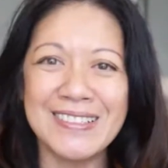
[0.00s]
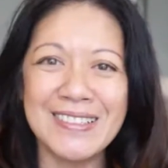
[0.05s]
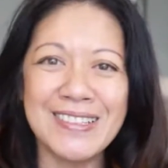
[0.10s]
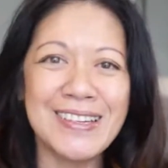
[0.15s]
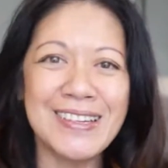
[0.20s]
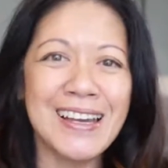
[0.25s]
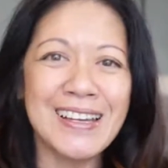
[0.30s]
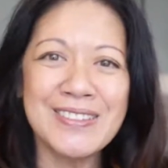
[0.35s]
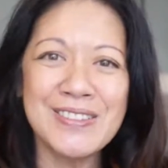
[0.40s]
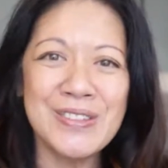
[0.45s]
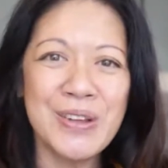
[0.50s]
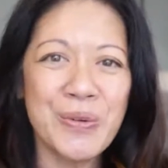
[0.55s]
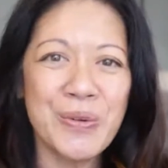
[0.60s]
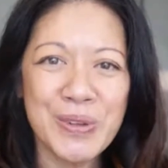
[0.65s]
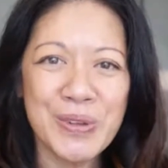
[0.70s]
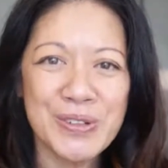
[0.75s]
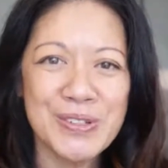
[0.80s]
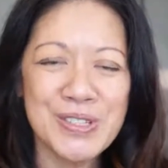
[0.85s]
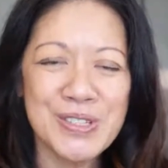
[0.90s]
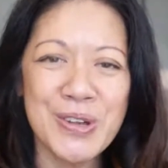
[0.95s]
guys know
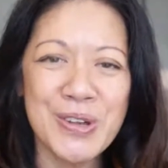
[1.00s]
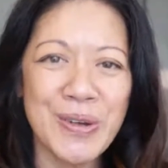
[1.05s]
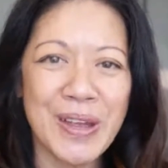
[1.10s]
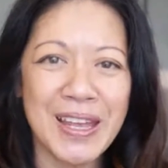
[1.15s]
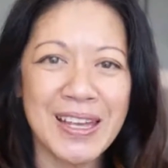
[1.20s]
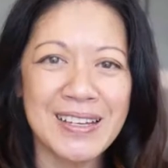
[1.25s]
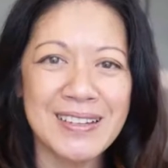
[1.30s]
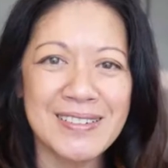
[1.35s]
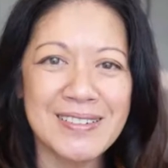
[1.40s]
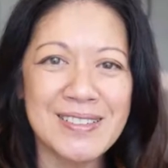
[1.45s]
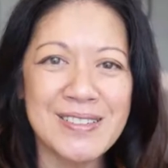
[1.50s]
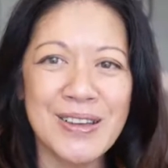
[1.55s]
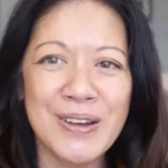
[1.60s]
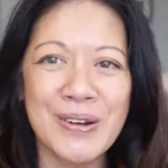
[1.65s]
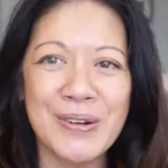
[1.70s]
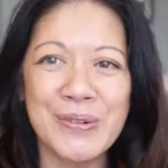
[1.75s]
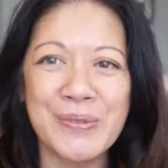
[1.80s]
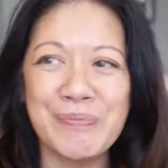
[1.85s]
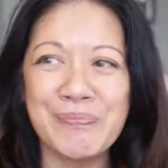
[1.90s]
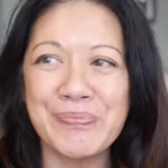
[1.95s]
what you're doing.
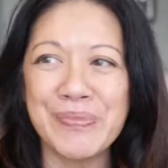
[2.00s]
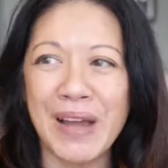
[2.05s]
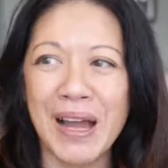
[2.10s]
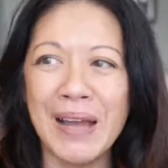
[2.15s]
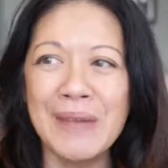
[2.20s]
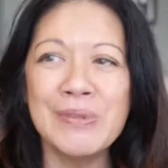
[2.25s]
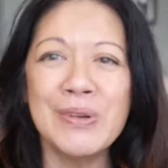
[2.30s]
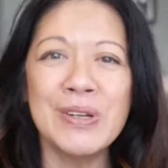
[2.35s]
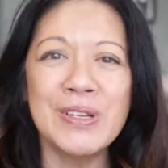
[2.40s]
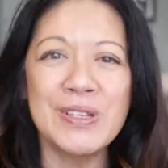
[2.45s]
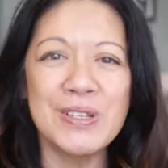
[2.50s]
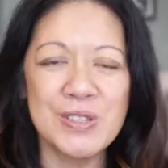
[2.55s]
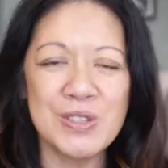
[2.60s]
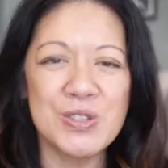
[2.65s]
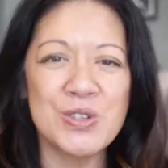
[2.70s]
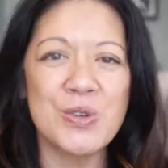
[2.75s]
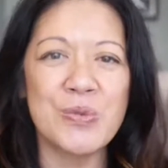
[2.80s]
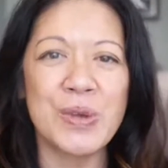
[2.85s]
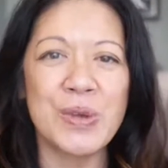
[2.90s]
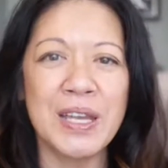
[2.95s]
So I'm going to
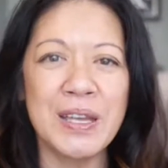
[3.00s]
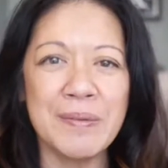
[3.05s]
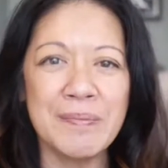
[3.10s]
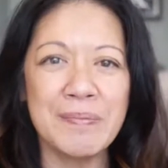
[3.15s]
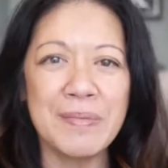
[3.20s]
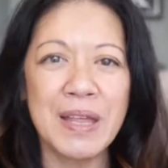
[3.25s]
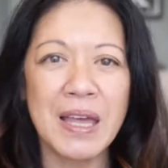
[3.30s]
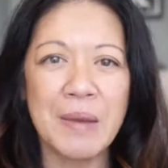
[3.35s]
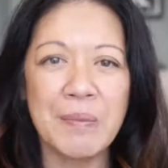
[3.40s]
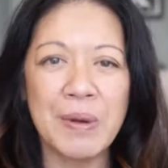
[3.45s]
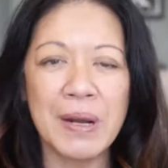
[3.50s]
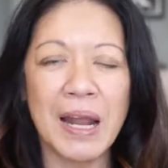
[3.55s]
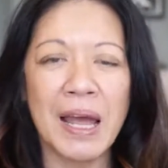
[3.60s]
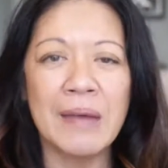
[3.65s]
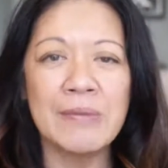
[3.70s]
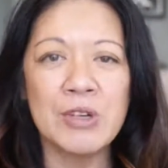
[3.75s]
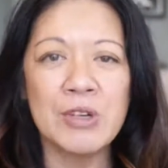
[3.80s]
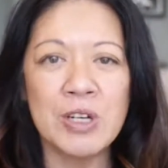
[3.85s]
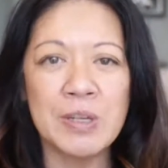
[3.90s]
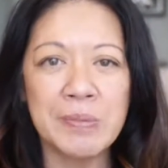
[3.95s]
disagree, but
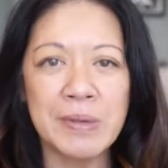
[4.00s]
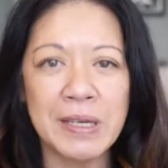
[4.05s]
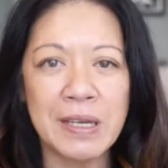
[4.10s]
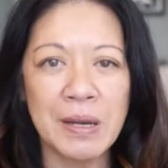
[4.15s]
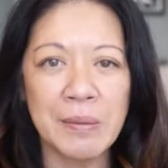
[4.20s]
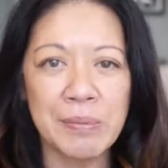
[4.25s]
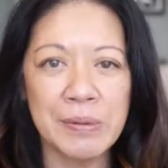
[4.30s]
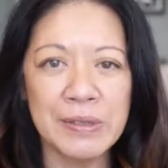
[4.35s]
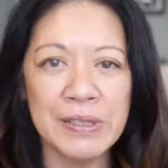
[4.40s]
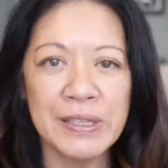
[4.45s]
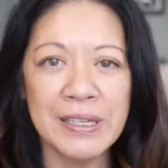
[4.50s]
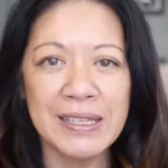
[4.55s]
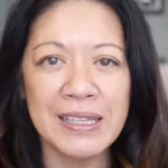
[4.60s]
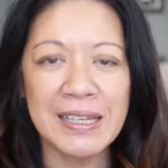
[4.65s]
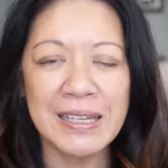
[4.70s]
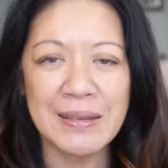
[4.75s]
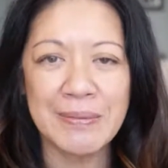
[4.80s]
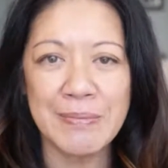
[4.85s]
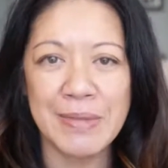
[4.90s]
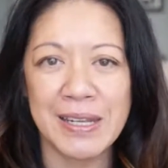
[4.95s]
I'm going to be
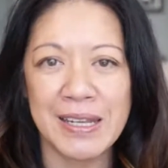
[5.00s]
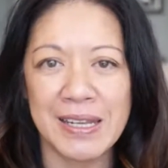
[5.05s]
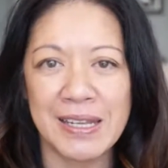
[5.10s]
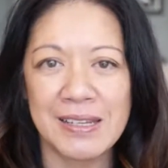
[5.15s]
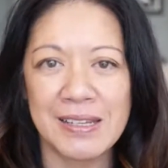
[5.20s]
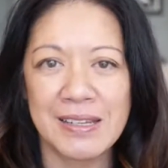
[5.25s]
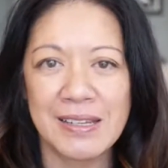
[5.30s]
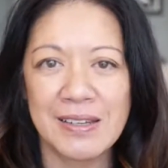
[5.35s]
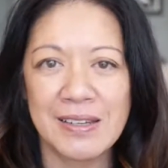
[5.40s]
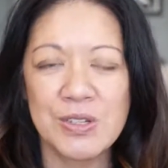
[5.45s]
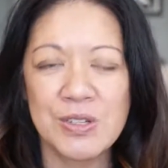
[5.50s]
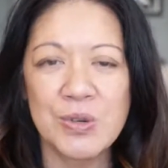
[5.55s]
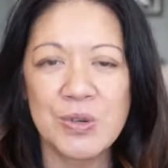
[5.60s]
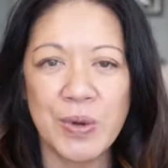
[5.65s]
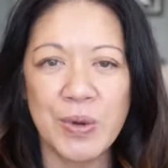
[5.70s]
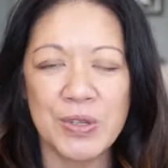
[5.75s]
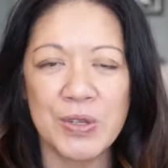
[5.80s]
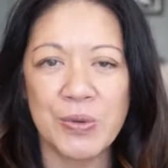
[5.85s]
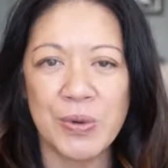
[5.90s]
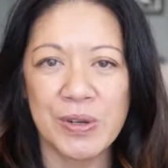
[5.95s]
completely committed to
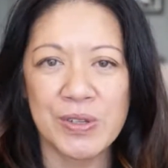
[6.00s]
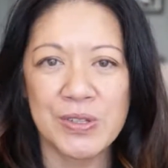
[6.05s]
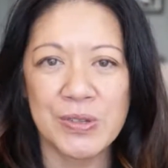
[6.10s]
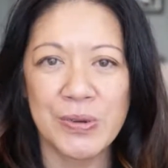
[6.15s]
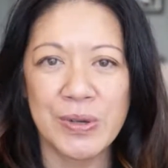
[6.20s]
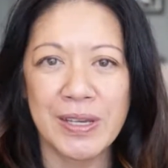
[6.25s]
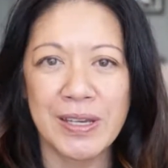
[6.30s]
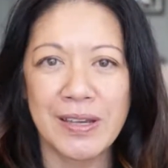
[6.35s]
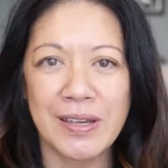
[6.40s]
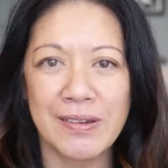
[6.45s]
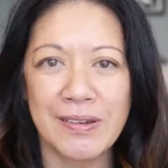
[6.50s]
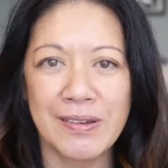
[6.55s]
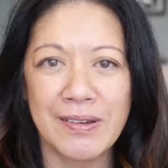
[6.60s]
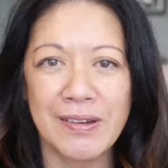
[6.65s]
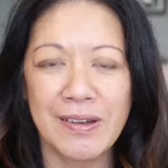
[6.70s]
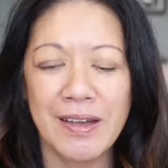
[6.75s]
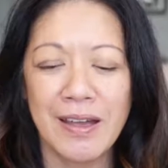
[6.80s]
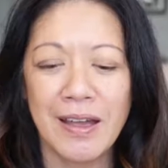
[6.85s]
what you are doing here.